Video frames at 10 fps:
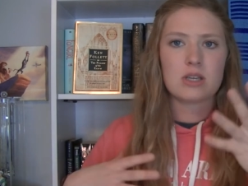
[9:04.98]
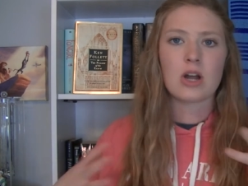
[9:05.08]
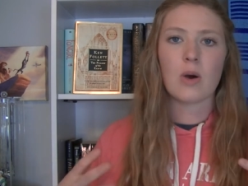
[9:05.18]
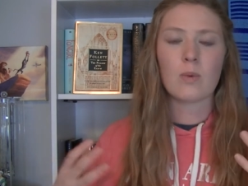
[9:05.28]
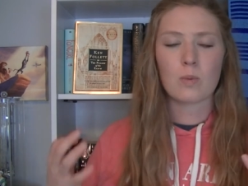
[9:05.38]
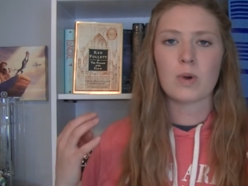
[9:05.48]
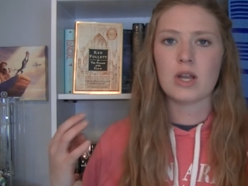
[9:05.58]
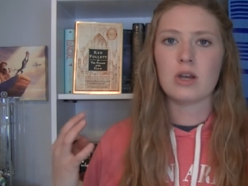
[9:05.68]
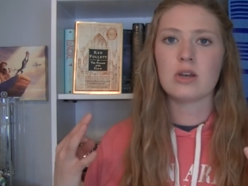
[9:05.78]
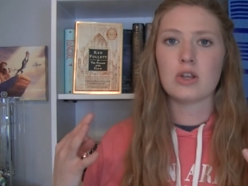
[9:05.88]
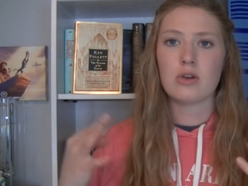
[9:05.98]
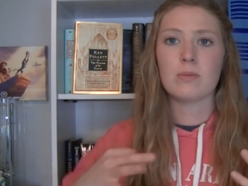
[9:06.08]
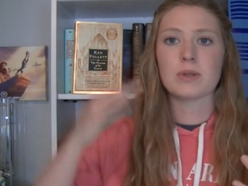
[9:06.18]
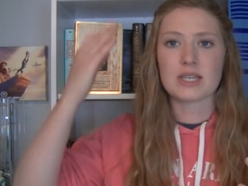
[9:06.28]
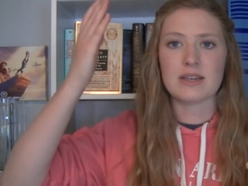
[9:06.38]
you know, when you
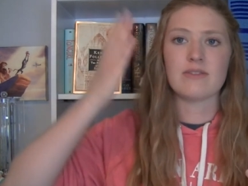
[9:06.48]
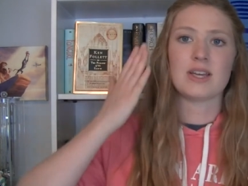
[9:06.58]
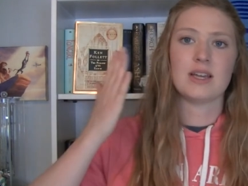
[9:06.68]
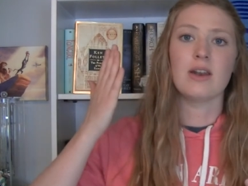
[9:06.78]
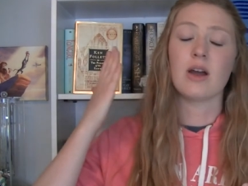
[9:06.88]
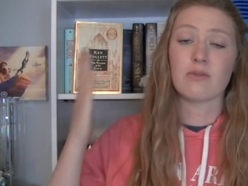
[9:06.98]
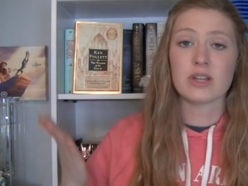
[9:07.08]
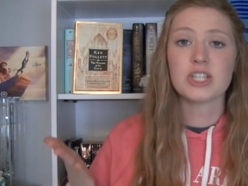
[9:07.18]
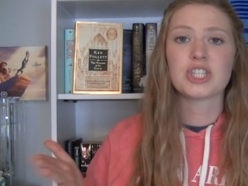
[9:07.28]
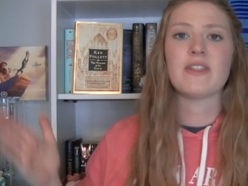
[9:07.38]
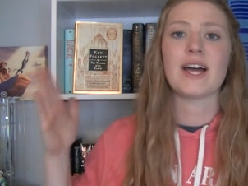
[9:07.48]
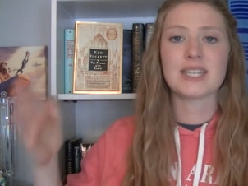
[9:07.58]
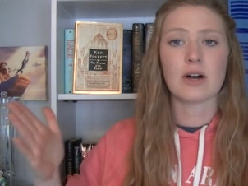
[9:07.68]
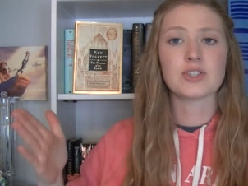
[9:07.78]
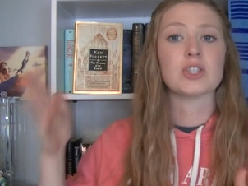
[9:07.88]
believe in a religion that
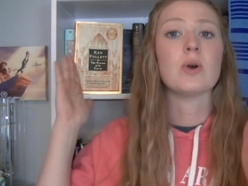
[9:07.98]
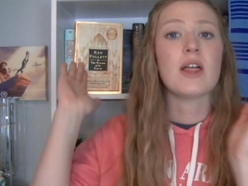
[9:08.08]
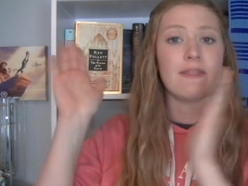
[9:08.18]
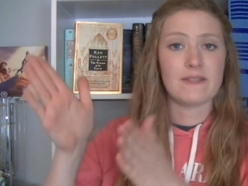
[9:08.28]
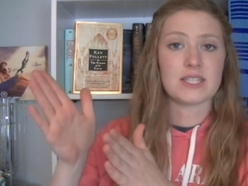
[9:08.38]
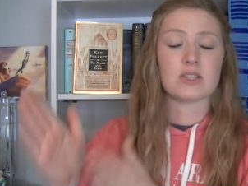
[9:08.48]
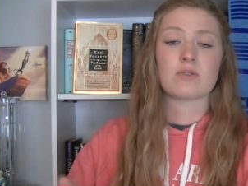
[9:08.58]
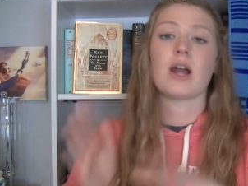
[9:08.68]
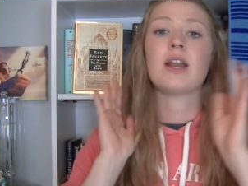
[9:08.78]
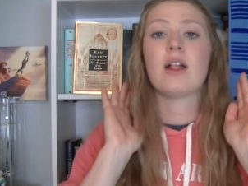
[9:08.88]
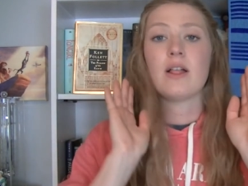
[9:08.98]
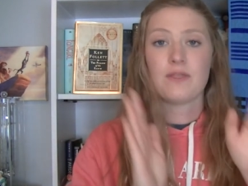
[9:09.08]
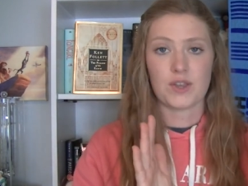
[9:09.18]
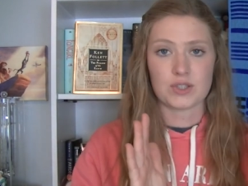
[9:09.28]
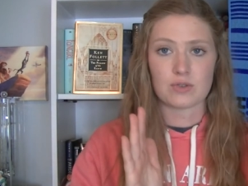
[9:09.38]
tells you this is right,
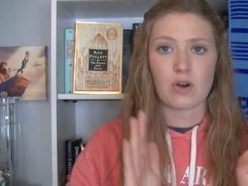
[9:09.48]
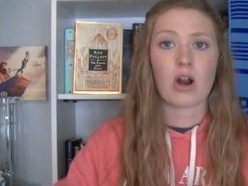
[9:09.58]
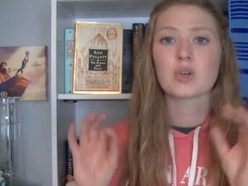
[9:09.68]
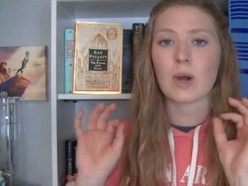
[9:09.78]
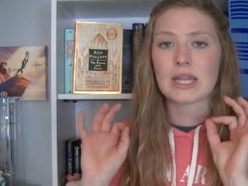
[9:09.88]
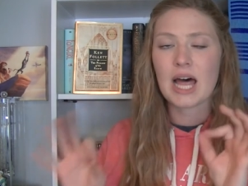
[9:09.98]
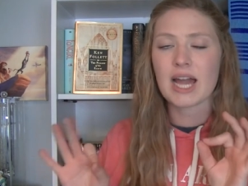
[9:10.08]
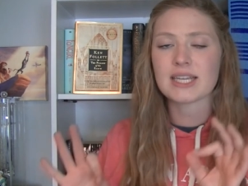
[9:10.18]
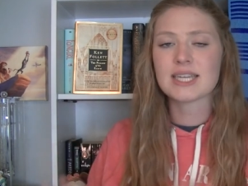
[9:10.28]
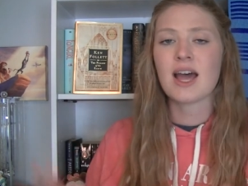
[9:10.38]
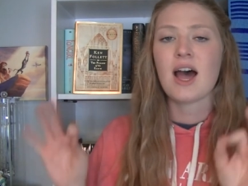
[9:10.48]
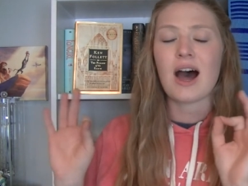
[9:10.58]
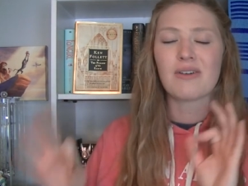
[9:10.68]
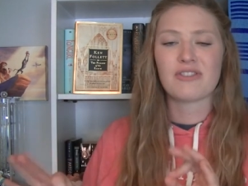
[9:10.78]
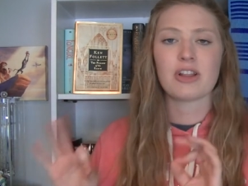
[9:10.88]
this is wrong. So I liked
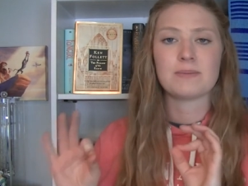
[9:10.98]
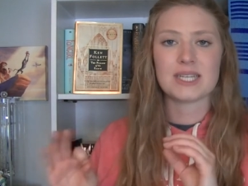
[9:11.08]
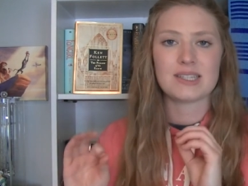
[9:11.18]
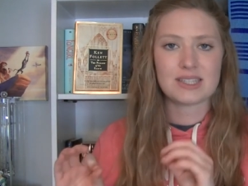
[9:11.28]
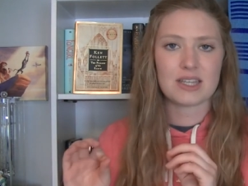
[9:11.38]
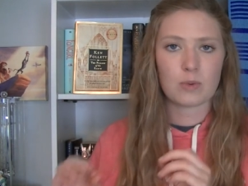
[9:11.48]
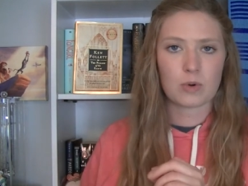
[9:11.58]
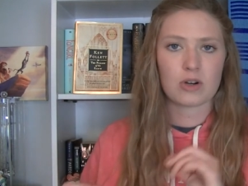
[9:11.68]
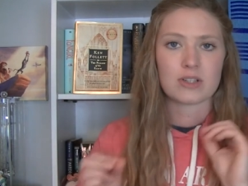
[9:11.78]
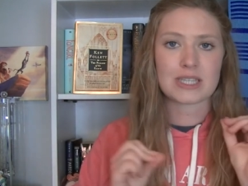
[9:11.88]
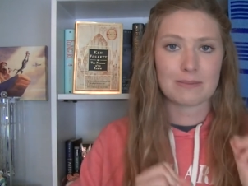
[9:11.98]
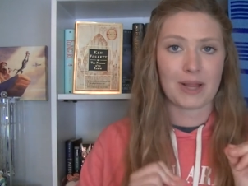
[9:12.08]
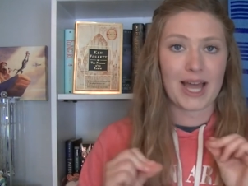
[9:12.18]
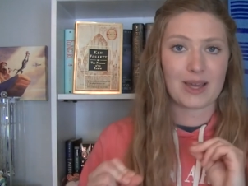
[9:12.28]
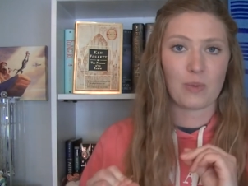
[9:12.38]
how Philip did see the world in
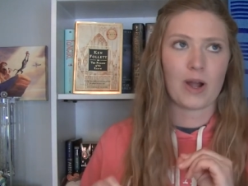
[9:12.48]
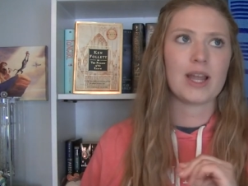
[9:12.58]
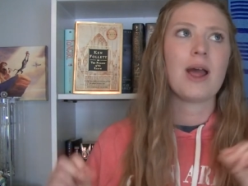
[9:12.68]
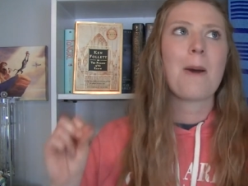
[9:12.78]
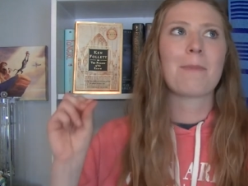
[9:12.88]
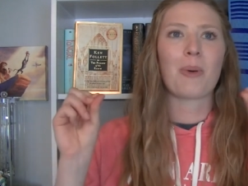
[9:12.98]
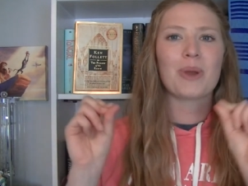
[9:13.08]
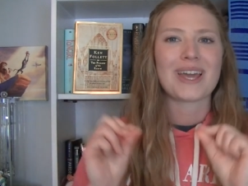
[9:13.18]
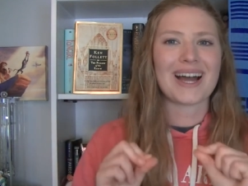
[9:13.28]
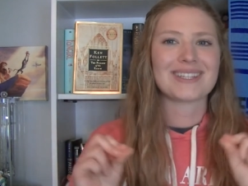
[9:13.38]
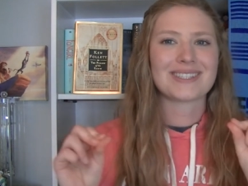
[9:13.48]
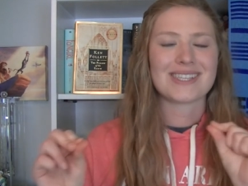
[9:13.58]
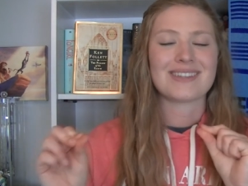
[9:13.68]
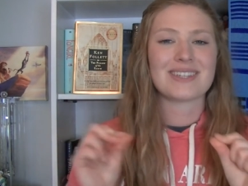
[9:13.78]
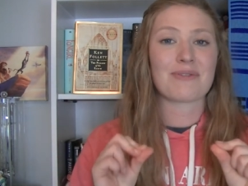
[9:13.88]
black and white, but we got to
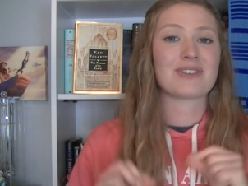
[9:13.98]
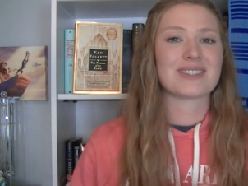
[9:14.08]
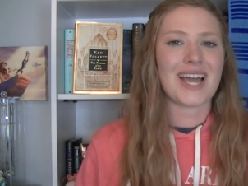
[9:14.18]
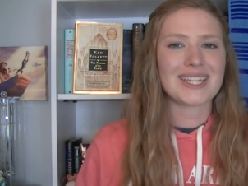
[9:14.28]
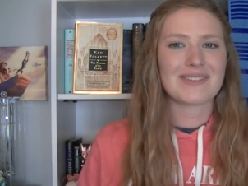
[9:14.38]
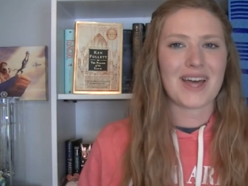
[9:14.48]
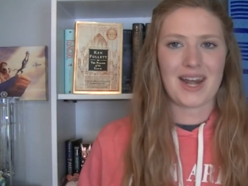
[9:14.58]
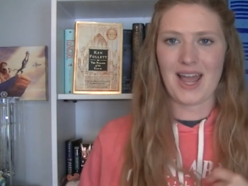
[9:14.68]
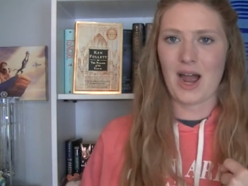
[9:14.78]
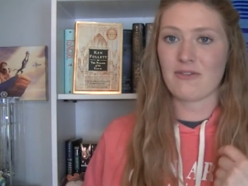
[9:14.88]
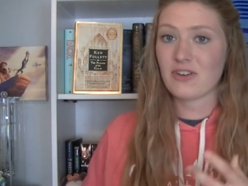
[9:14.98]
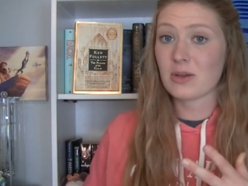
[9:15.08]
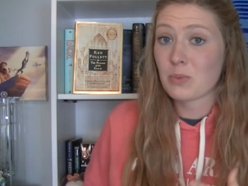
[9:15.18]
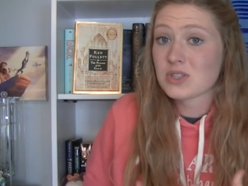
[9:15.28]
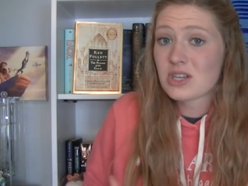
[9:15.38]
see the different sides of that and how
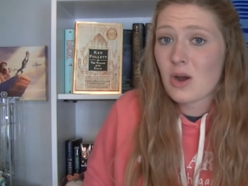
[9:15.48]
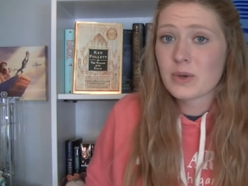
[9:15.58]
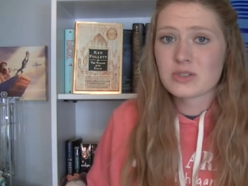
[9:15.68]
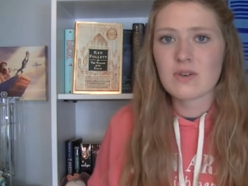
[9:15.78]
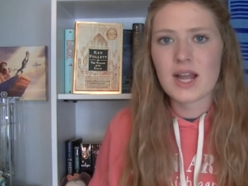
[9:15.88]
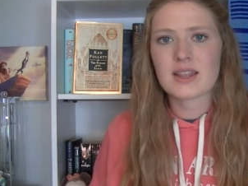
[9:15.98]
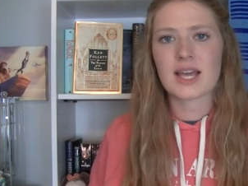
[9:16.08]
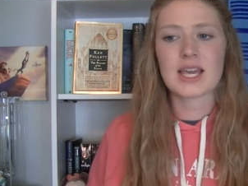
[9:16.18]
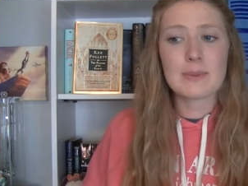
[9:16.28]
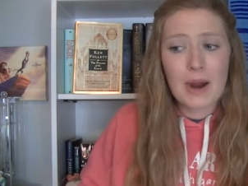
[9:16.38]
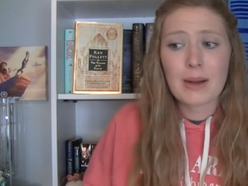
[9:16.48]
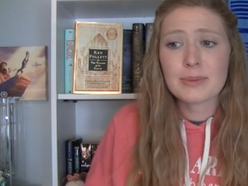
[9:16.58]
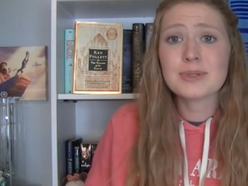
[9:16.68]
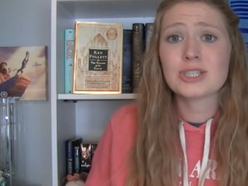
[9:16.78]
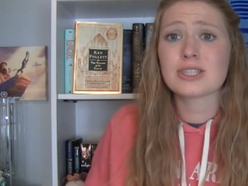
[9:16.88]
Philip wasn't always right. Like, he
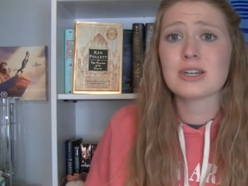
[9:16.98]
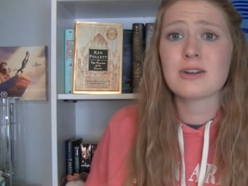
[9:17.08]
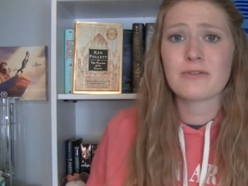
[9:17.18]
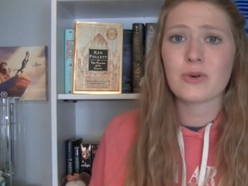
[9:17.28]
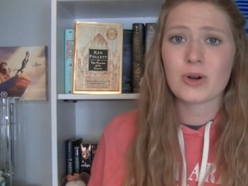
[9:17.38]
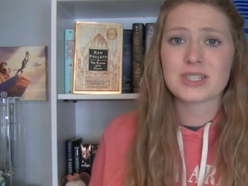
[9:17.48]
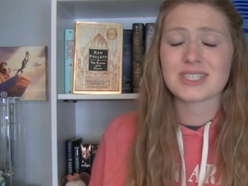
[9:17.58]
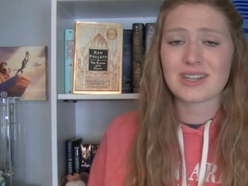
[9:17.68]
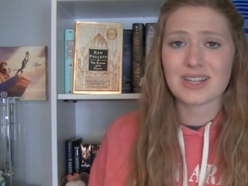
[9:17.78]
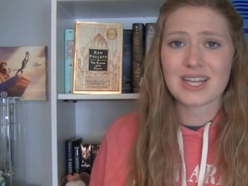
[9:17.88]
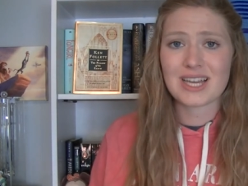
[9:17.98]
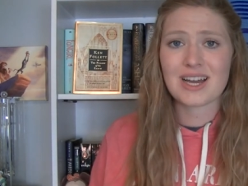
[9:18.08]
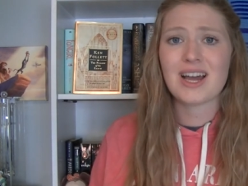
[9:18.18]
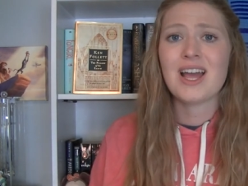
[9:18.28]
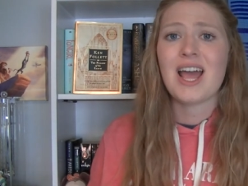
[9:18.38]
probably shouldn't have forced Elena